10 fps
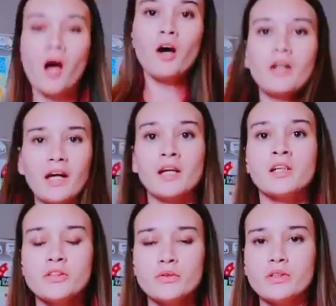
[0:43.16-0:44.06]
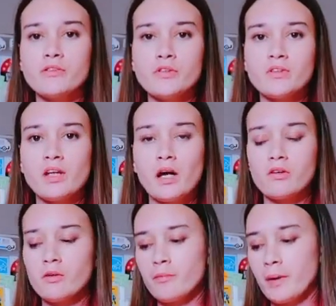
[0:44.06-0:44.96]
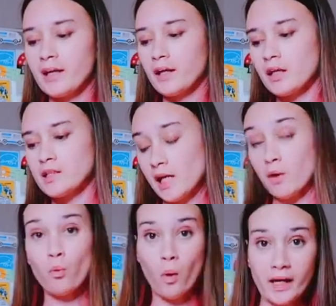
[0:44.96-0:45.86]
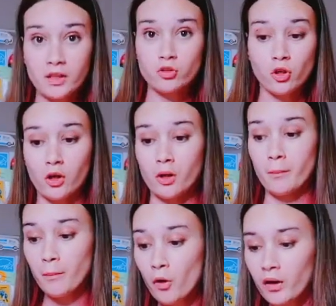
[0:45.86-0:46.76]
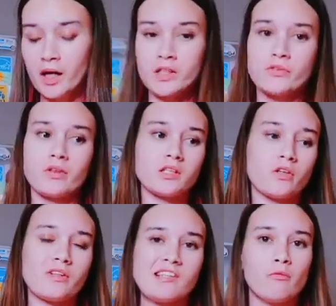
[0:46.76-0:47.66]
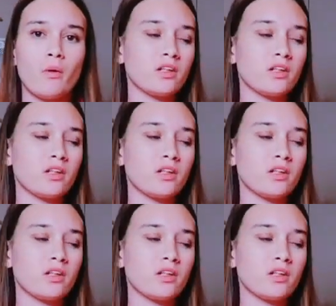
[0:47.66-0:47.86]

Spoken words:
Okay, so the first thing I'm going to be making is a white chocolate mocha. I just realized I don't have white